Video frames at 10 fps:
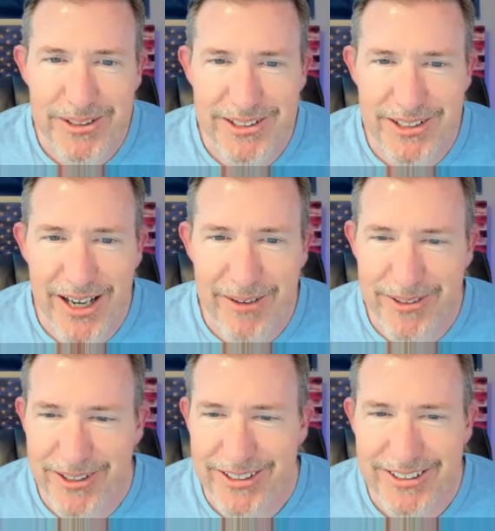It says you have
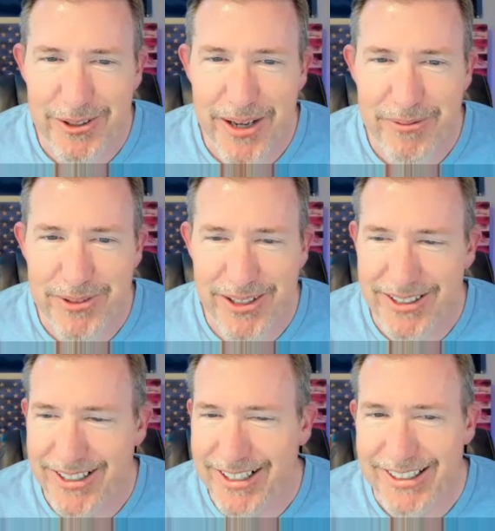
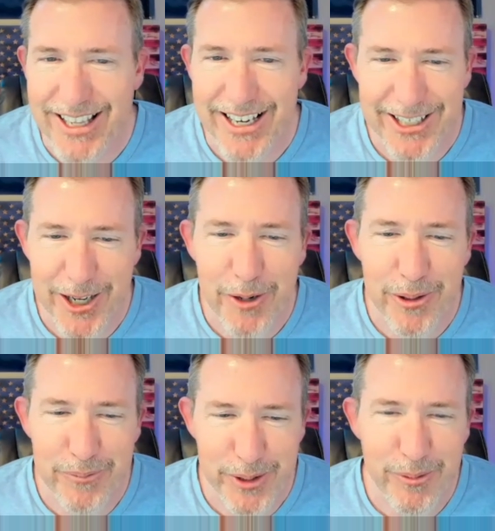to let go
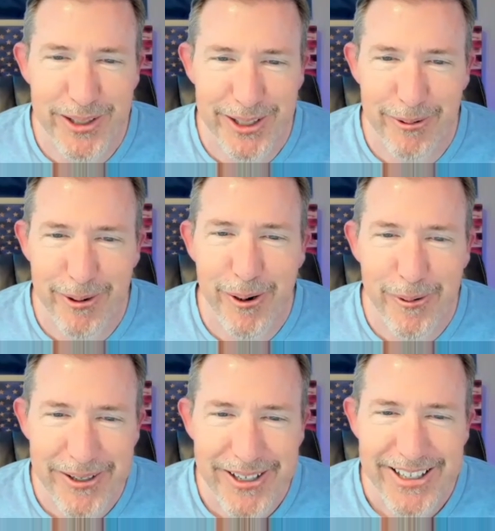if you want to grow